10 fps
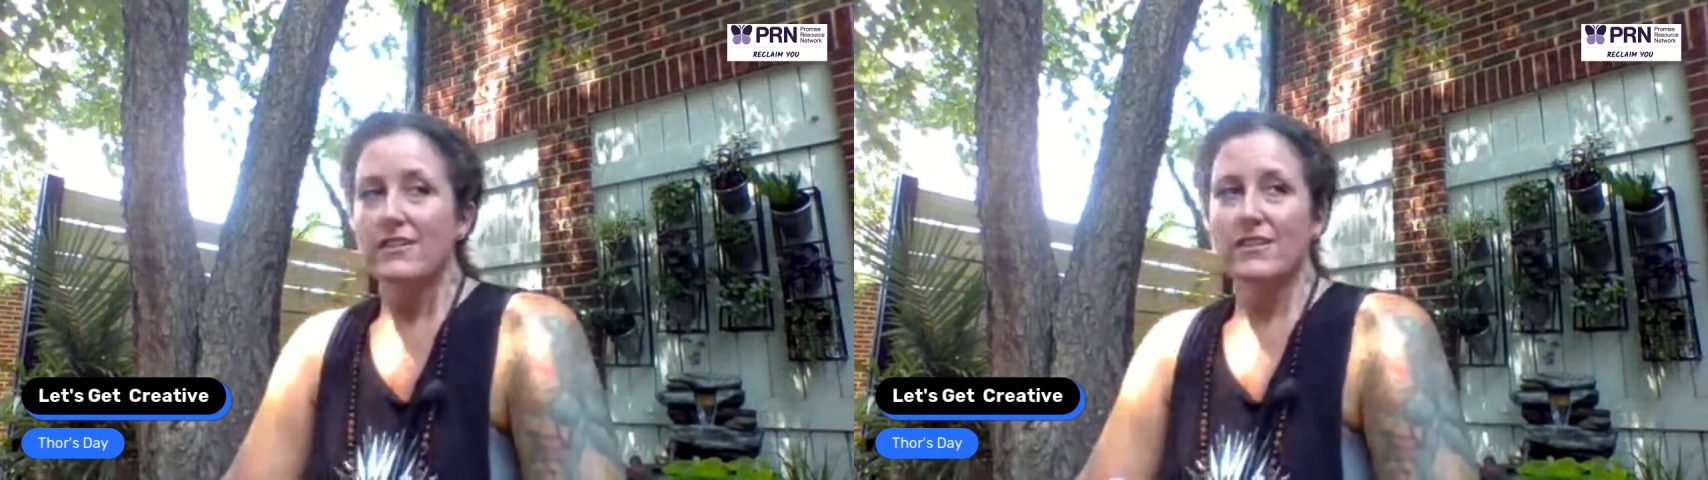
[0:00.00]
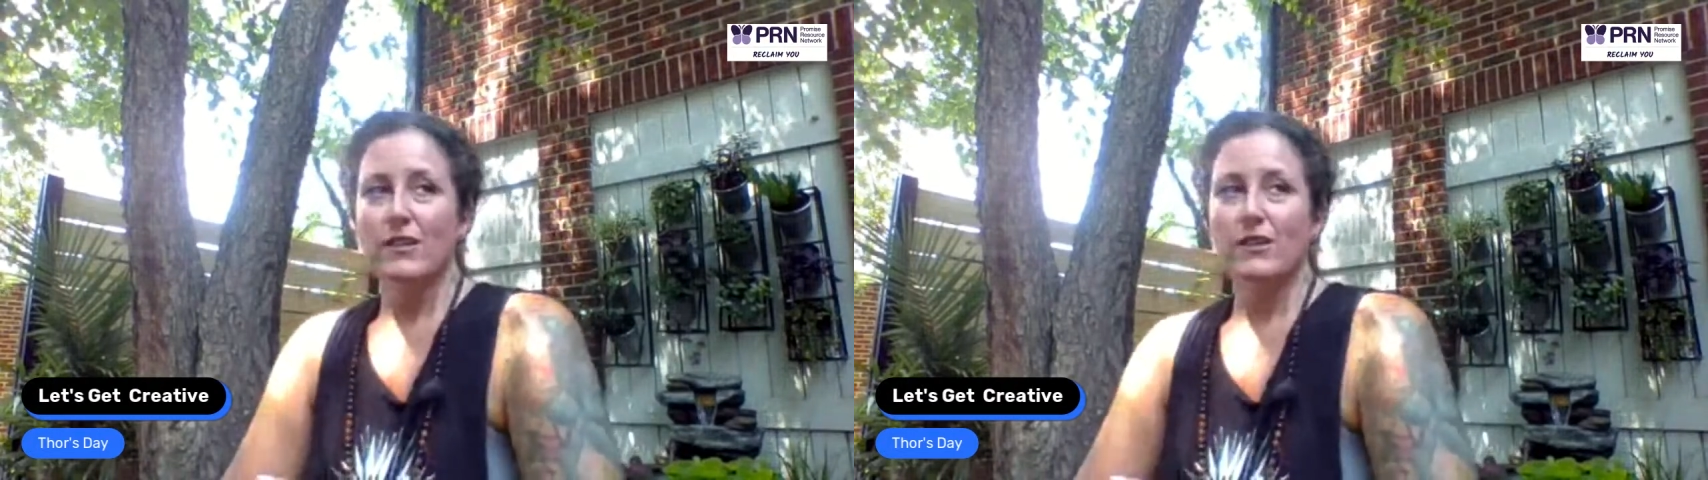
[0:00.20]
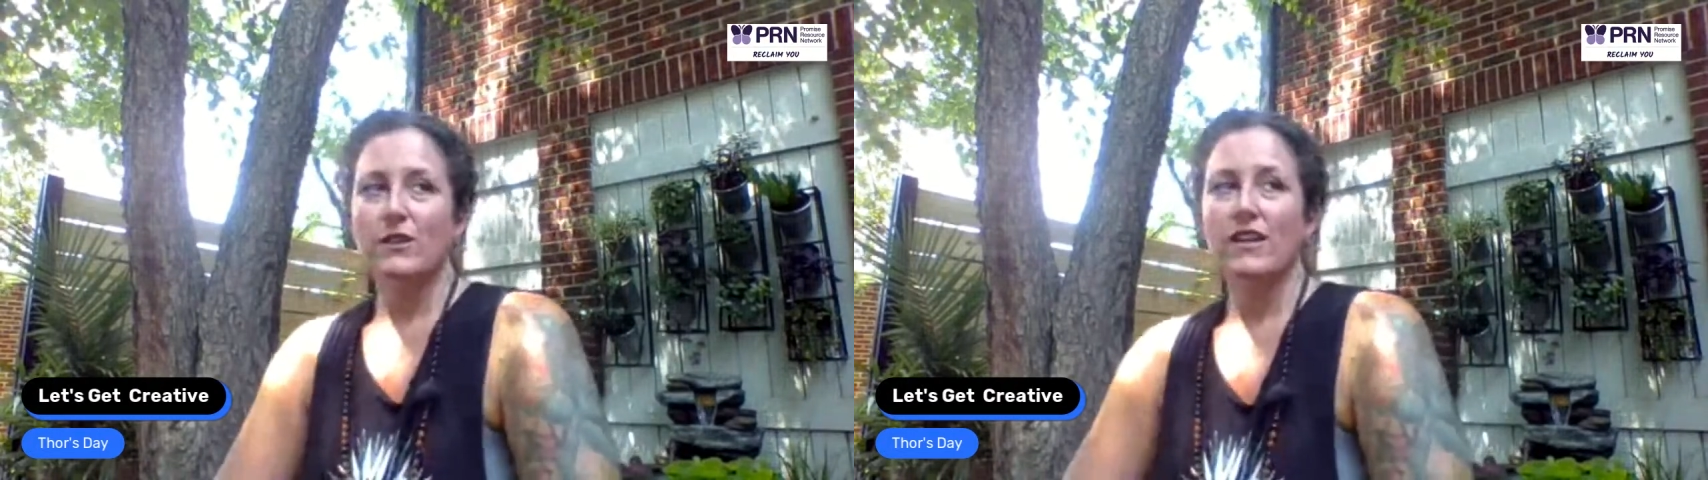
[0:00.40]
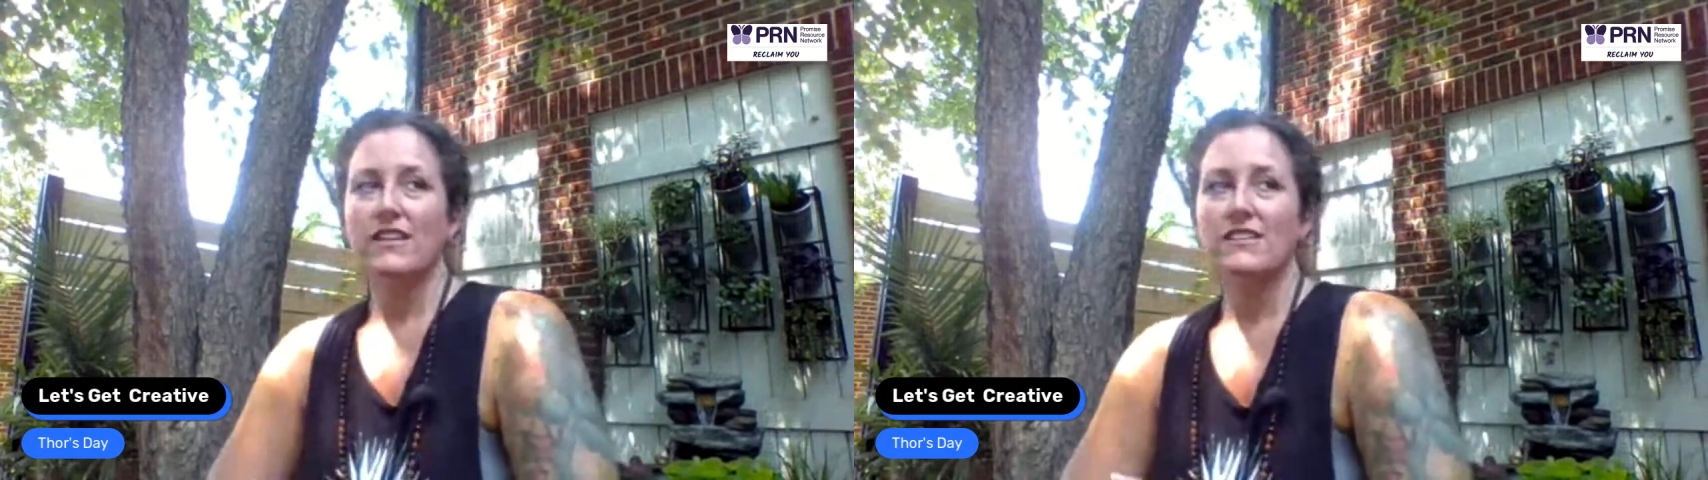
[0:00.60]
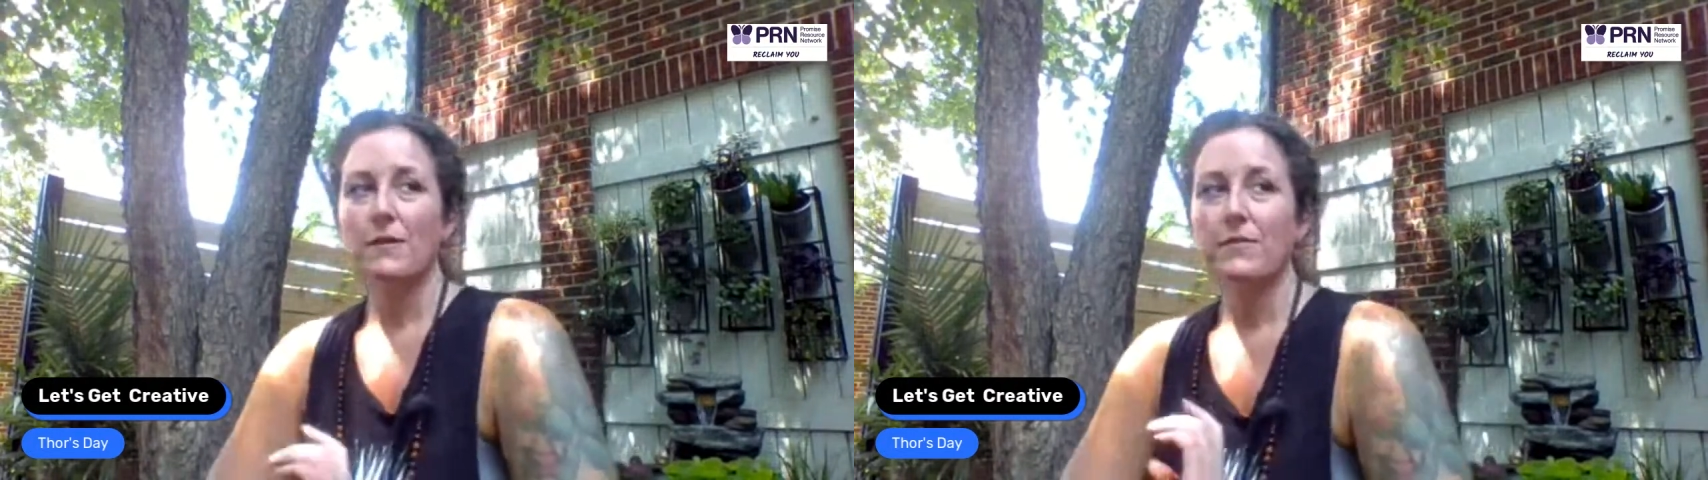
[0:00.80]
So
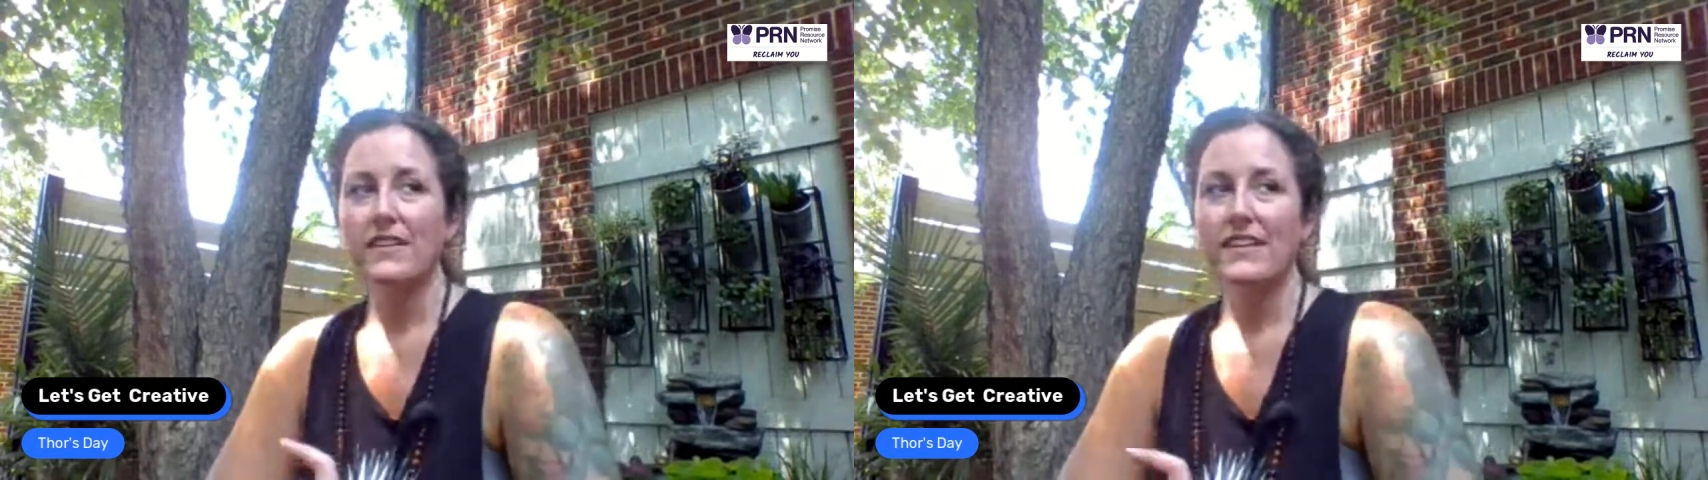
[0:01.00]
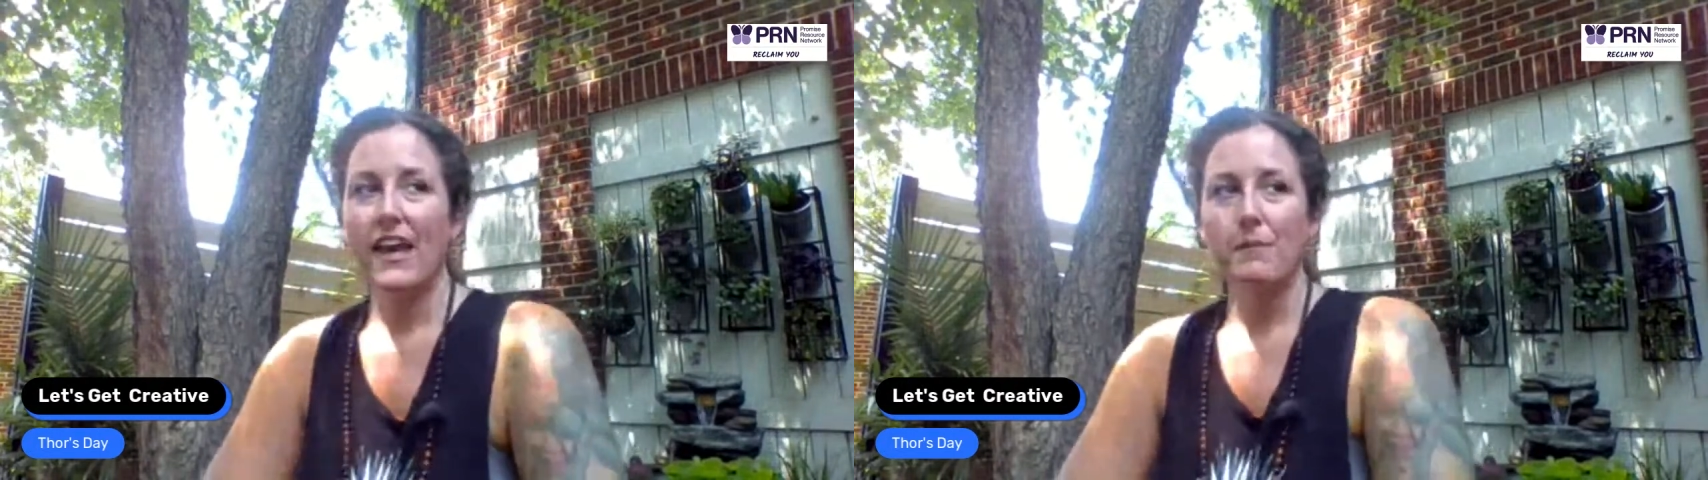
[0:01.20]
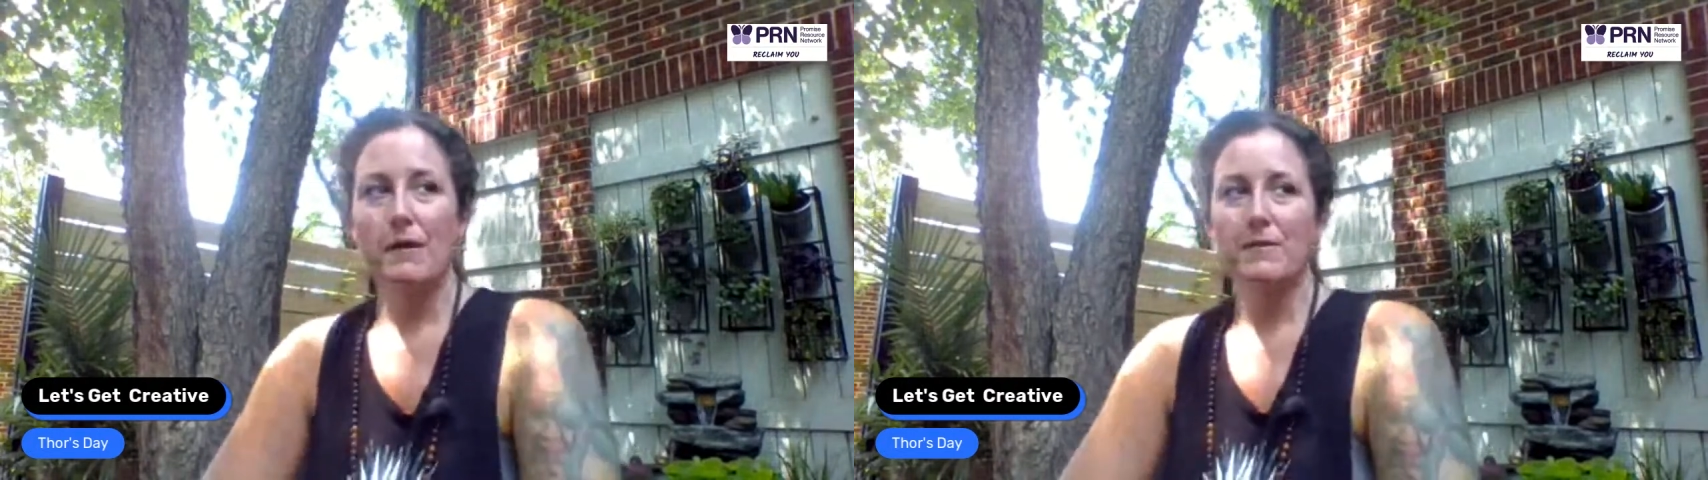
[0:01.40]
something that came